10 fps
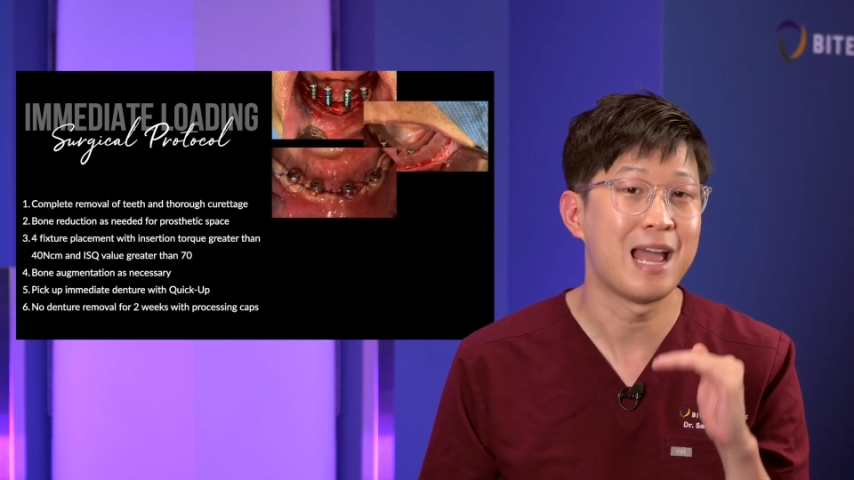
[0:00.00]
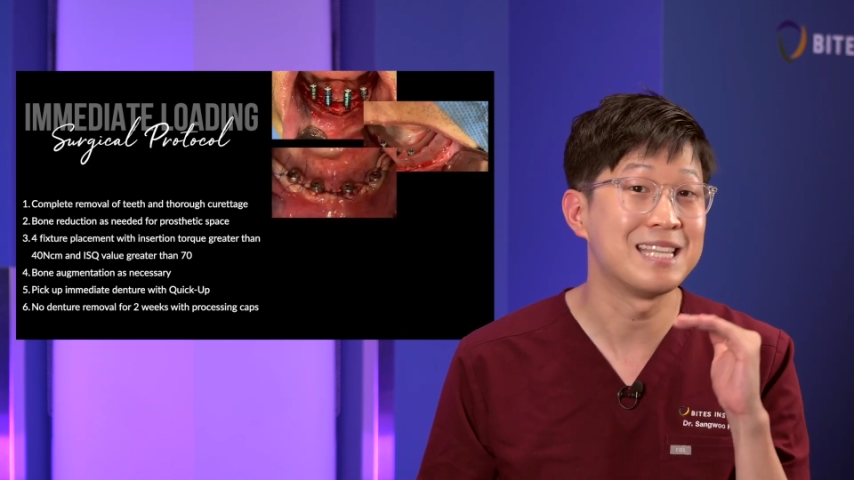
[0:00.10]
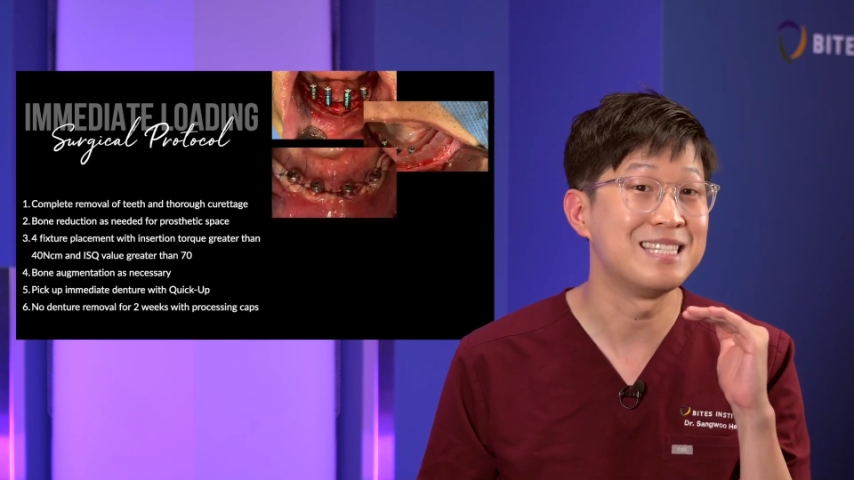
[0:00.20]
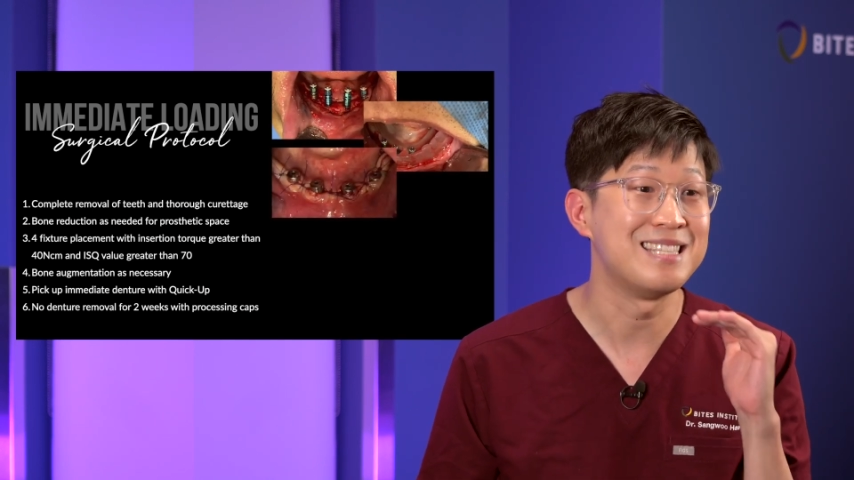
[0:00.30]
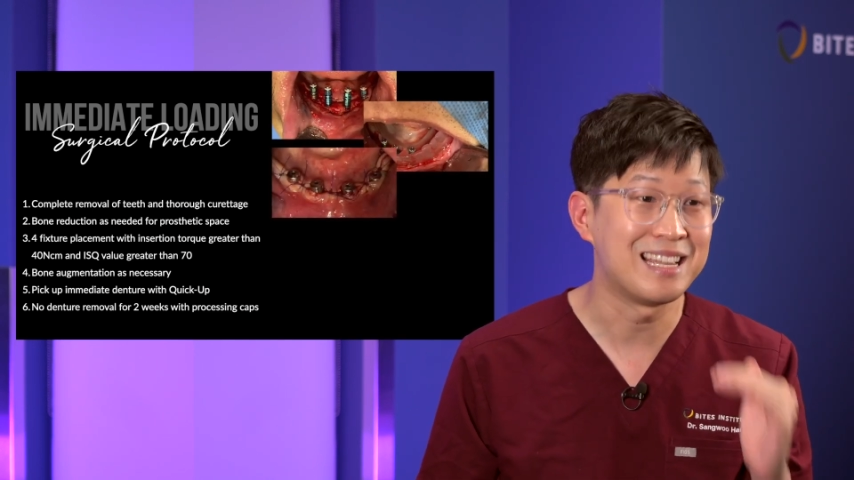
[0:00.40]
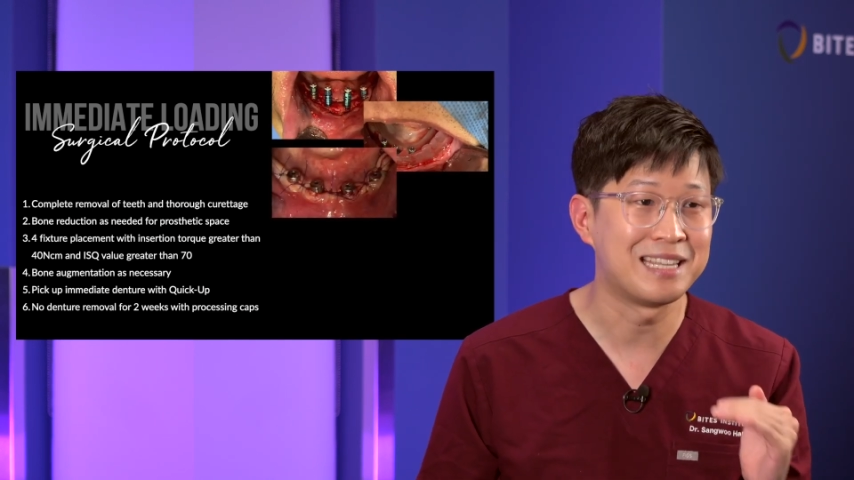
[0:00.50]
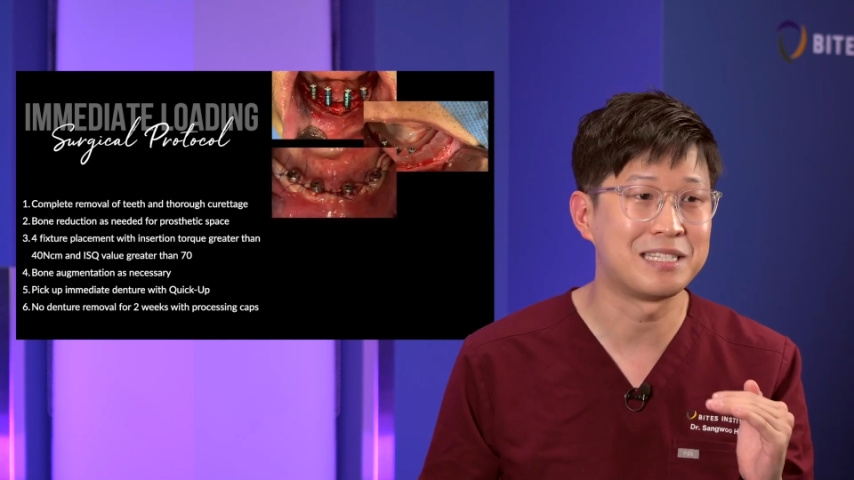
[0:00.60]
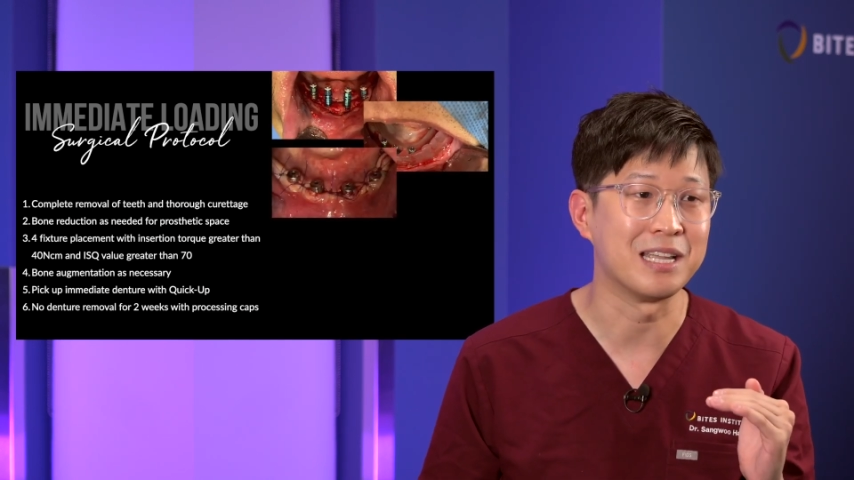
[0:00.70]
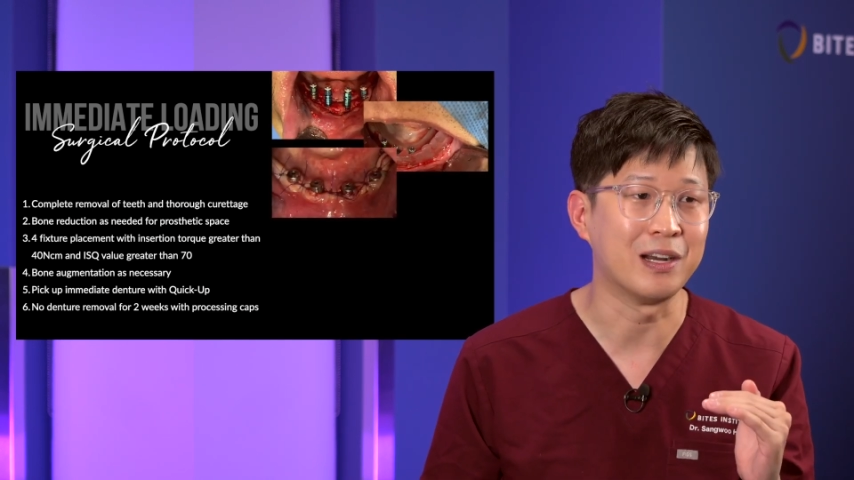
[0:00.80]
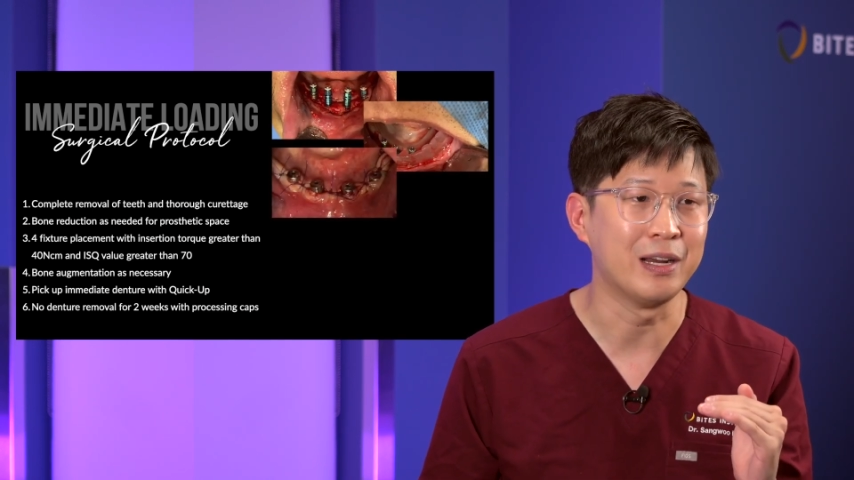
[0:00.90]
as
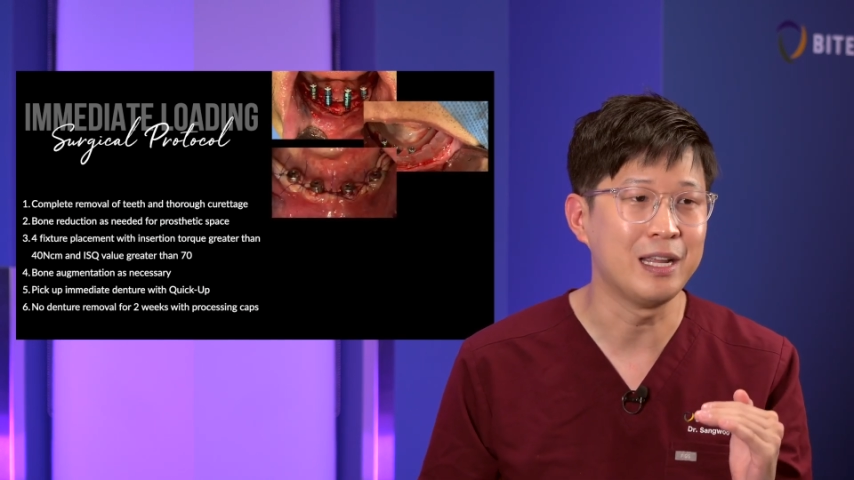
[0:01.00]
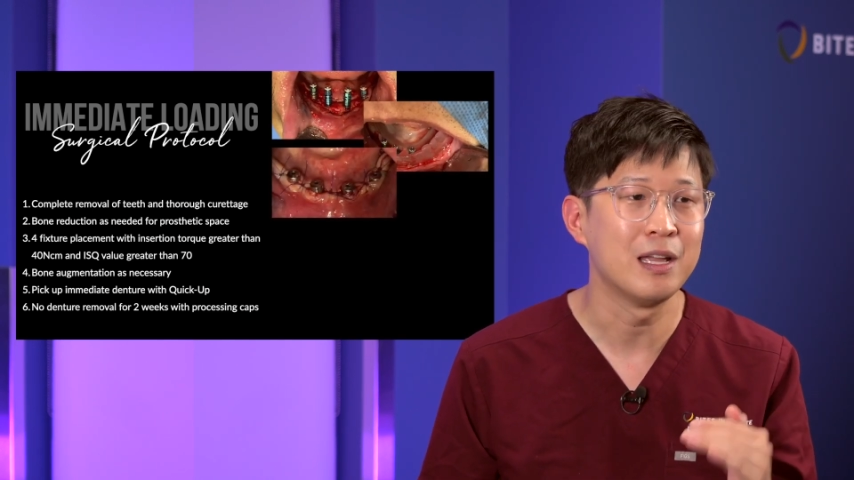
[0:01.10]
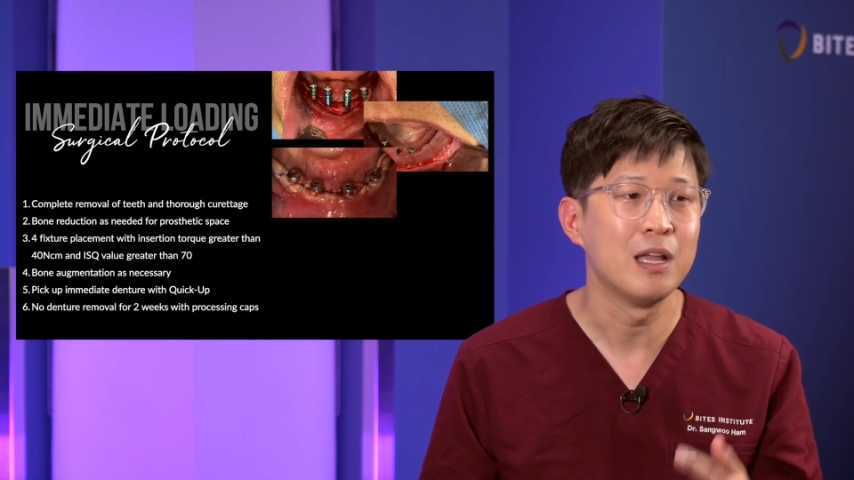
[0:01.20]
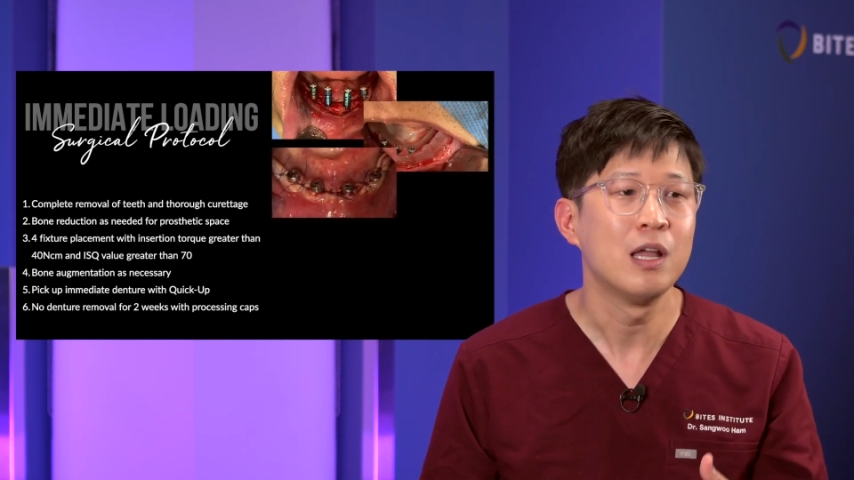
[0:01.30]
necessary.